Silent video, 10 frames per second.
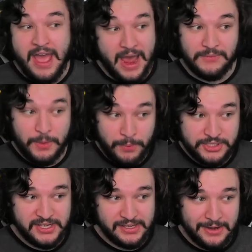And if you're
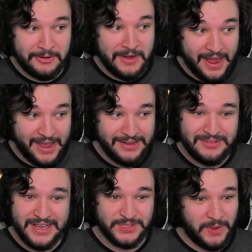pushing gear 9,
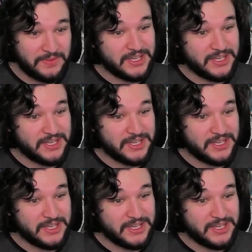guess what?